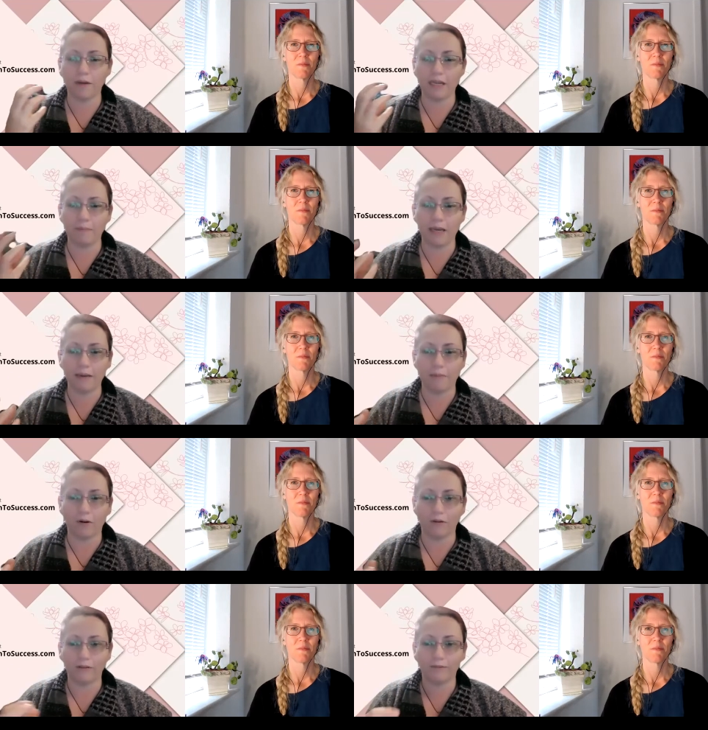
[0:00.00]
Speaker 1: many
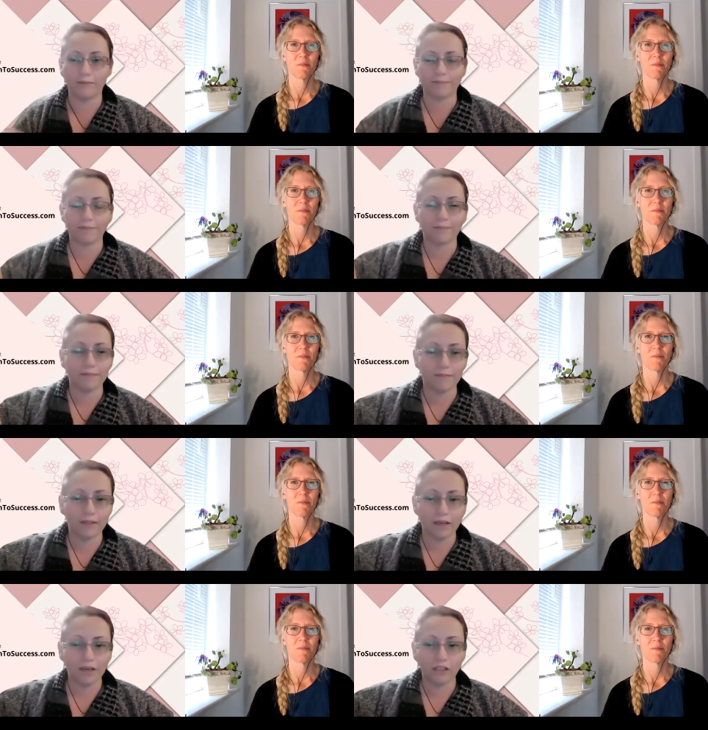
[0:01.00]
people
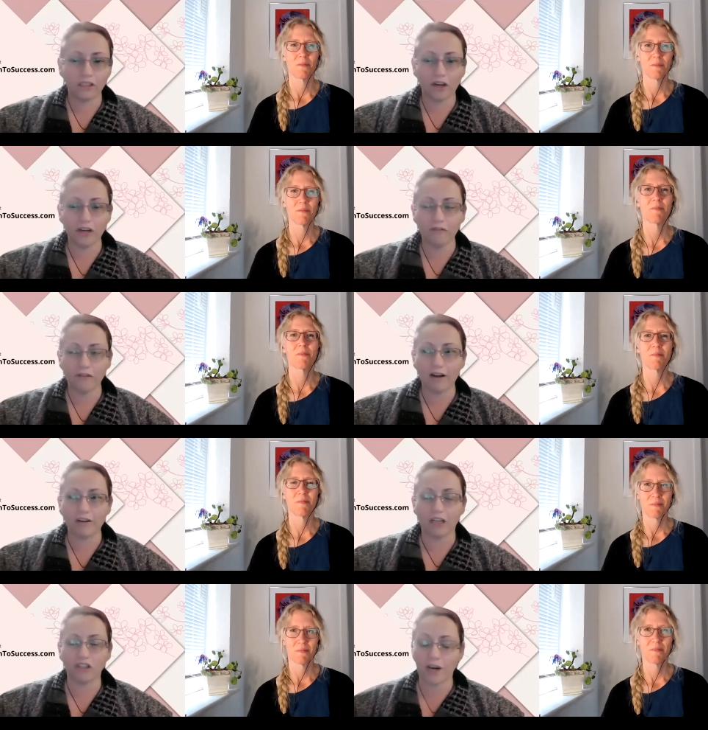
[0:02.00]
turning
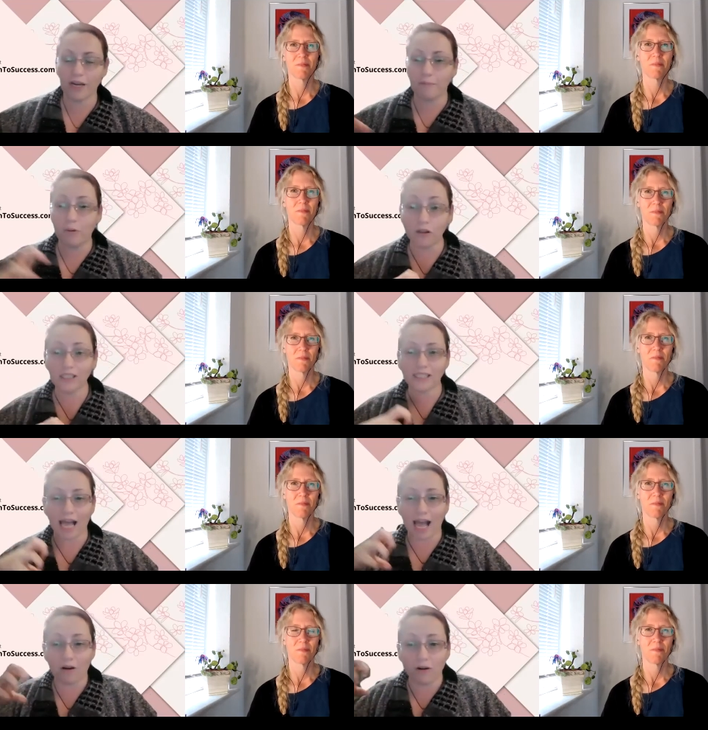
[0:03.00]
around and trying to pull us
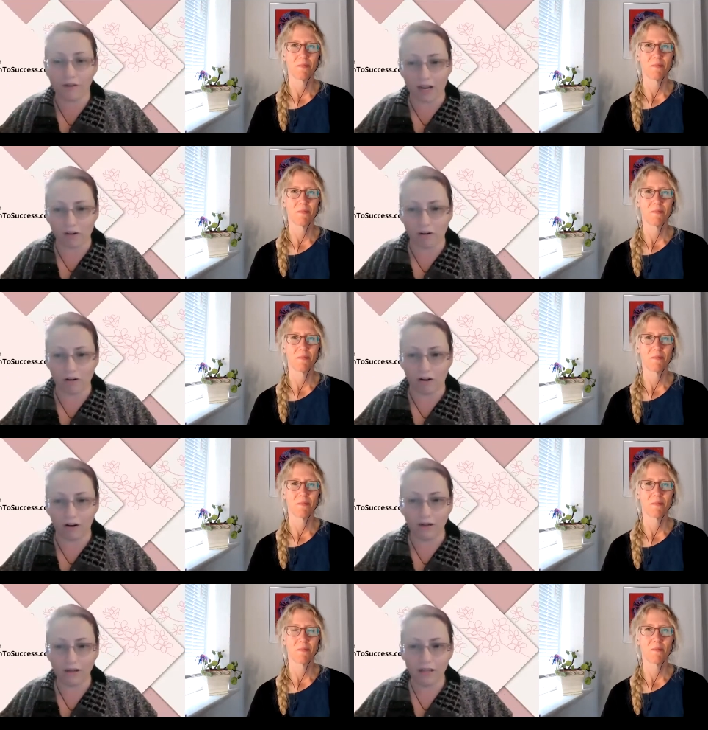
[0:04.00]
out of our
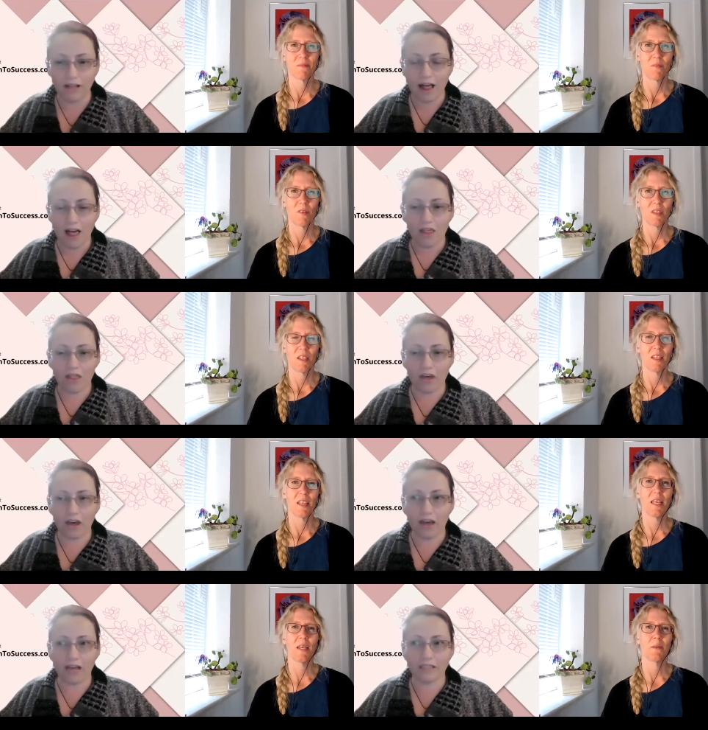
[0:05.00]
core
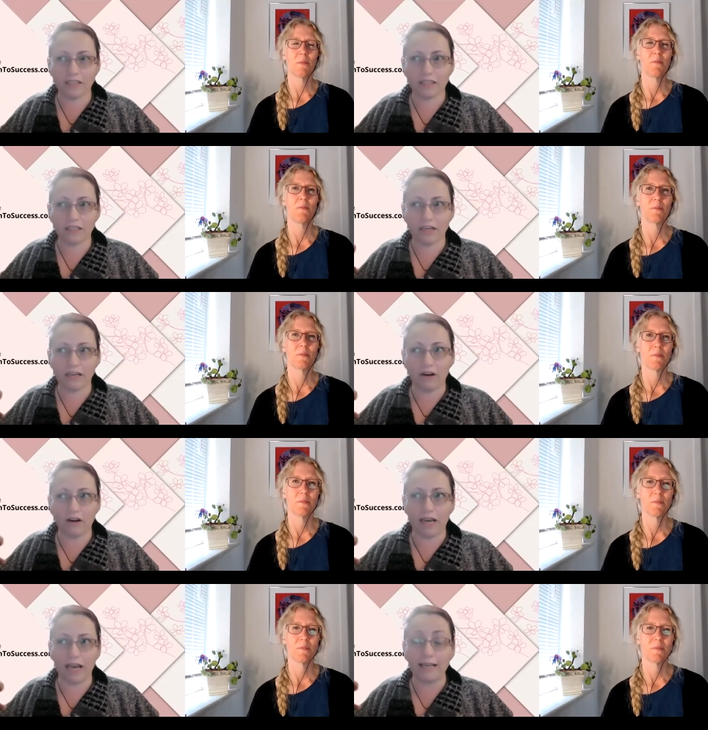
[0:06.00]
that
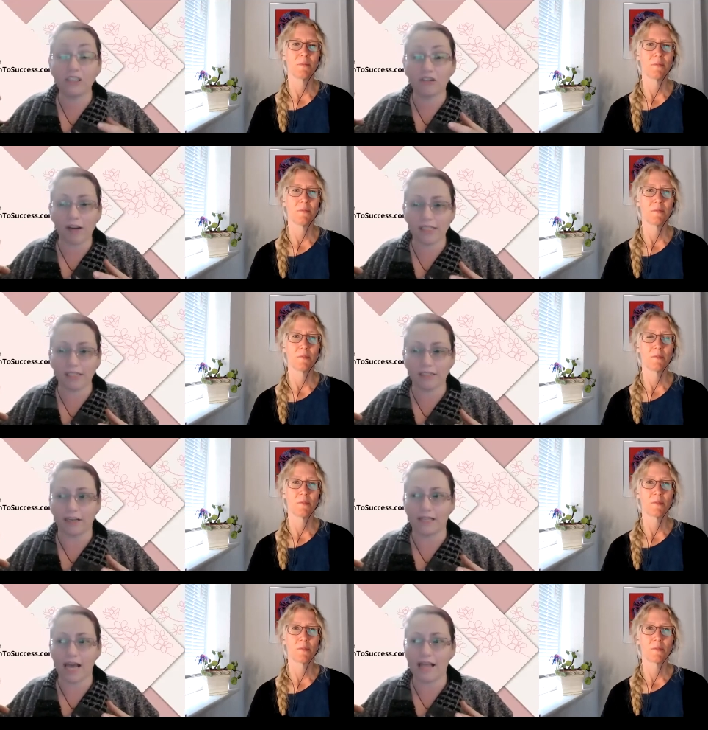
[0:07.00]
yeah. it stresses
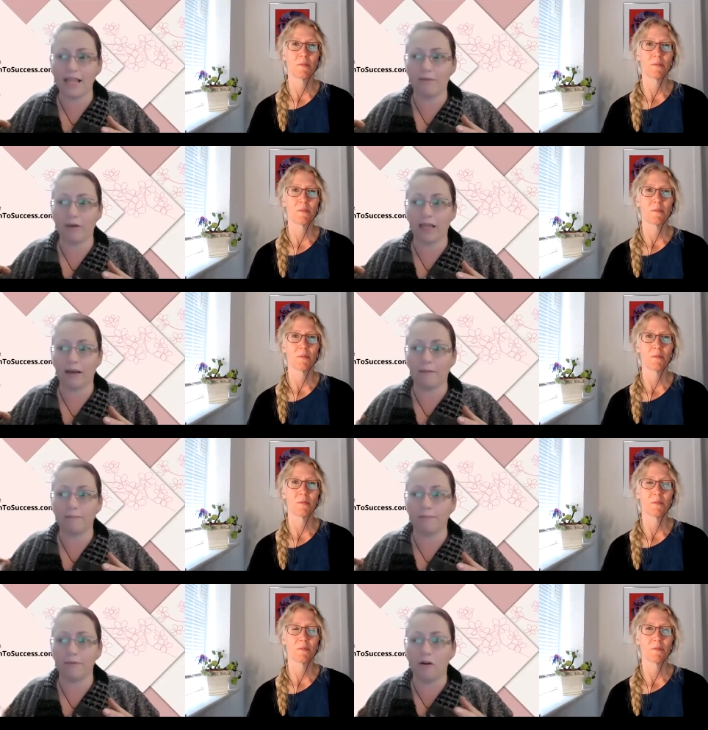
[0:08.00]
us and then we're like
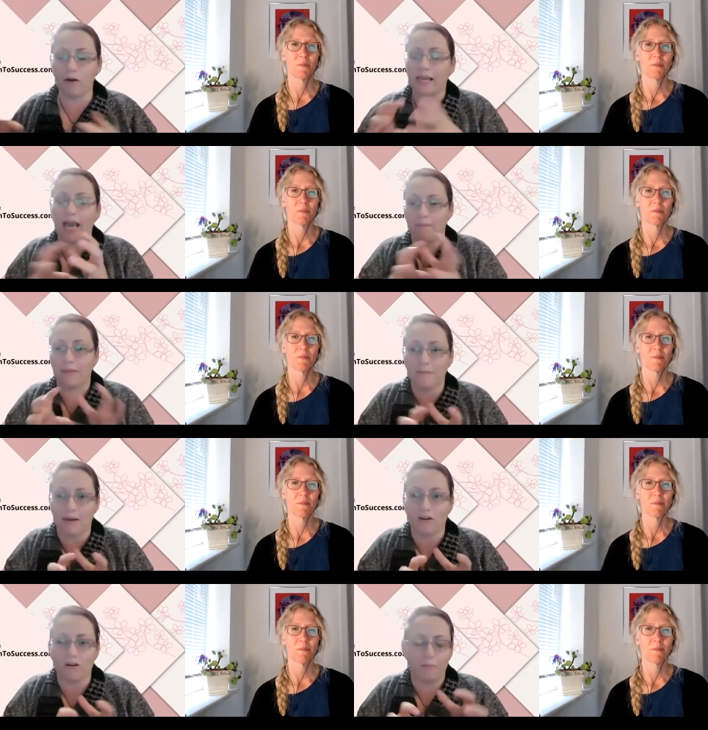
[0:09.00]
no, I can't be in
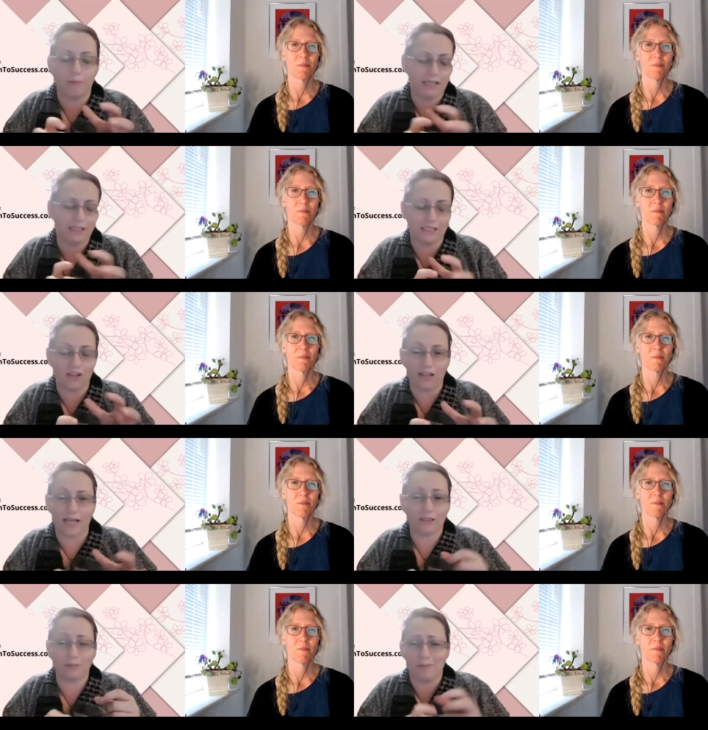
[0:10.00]
my core because it's not
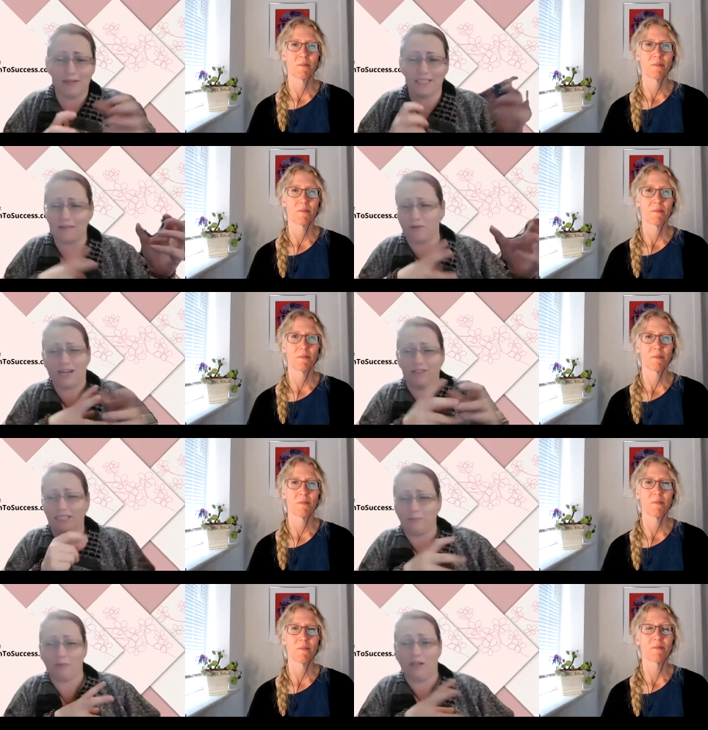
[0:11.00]
allowed to be because everyone
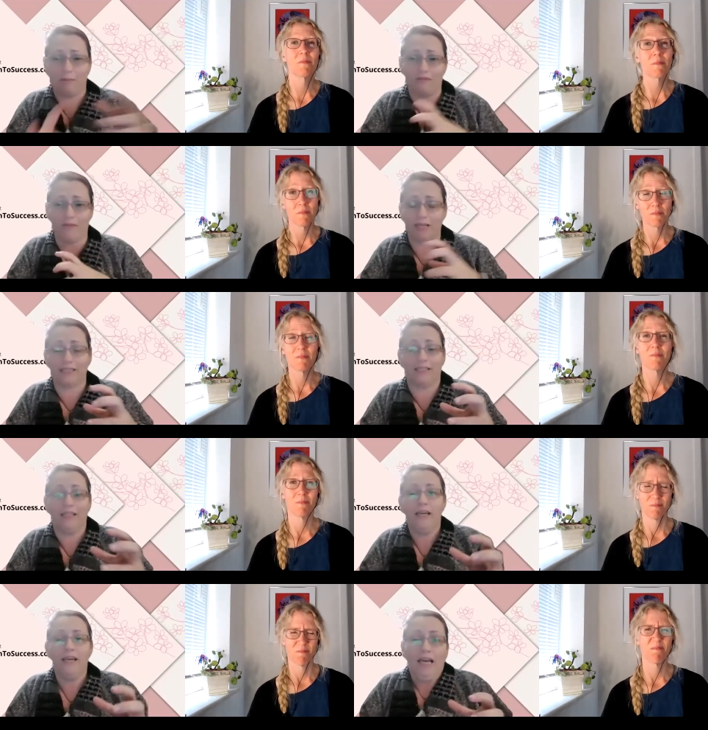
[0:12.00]
else is pulling me from this
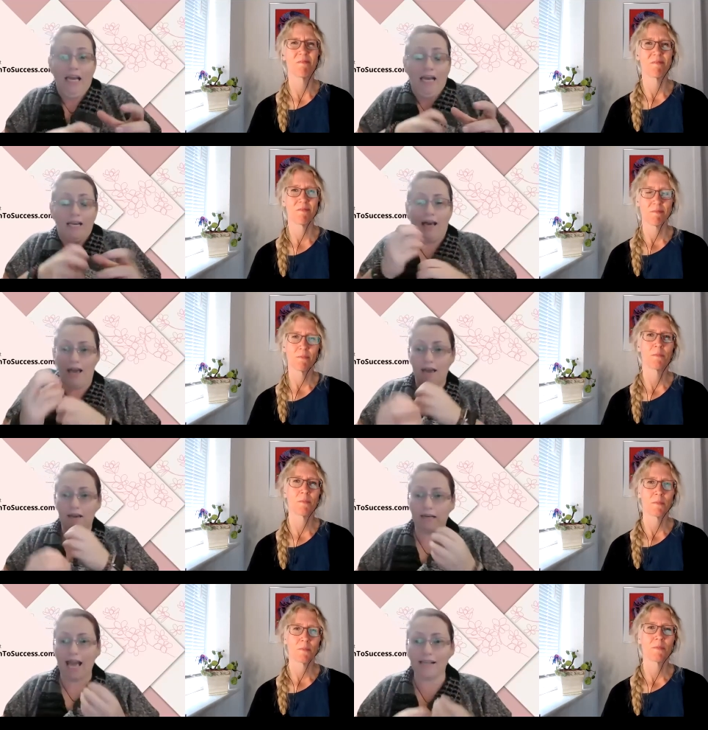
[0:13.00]
and
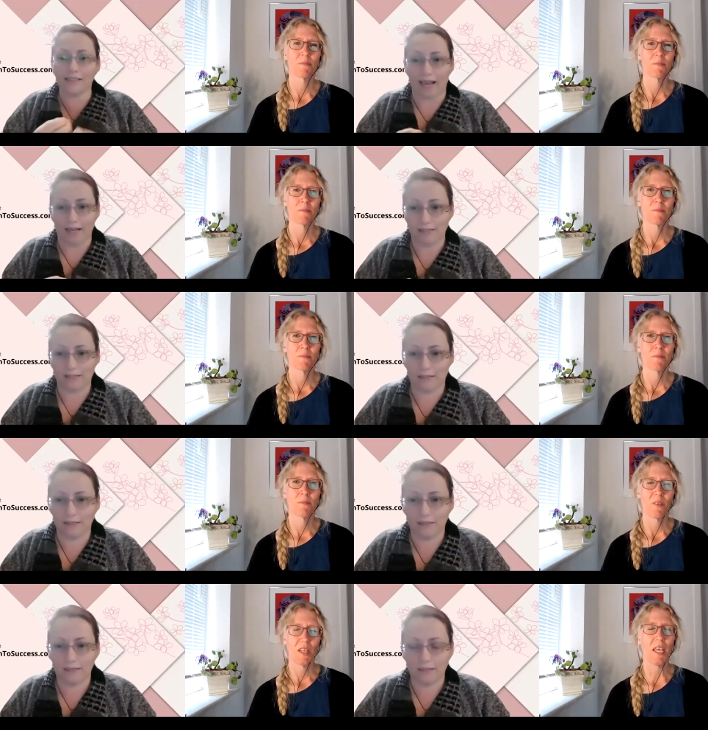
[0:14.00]
it
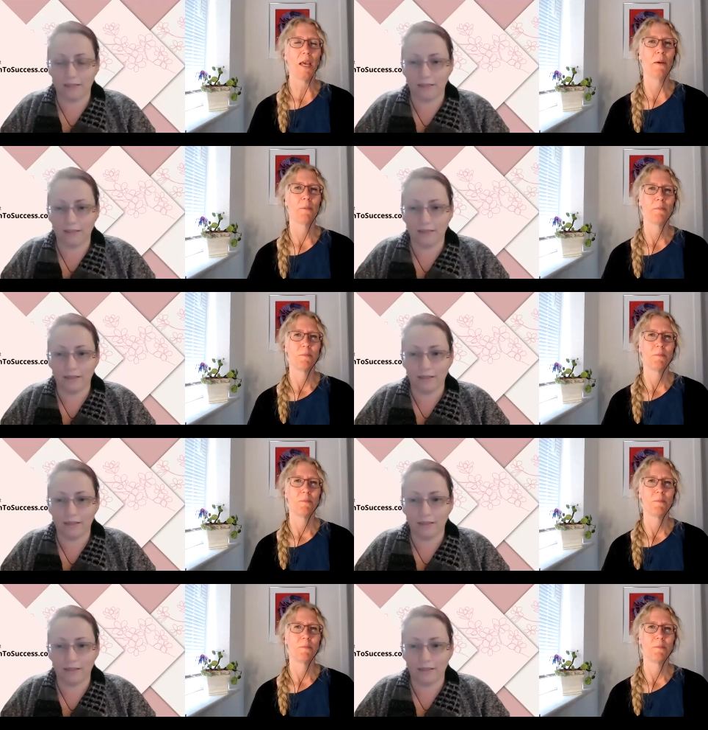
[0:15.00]
cascades. Yeah.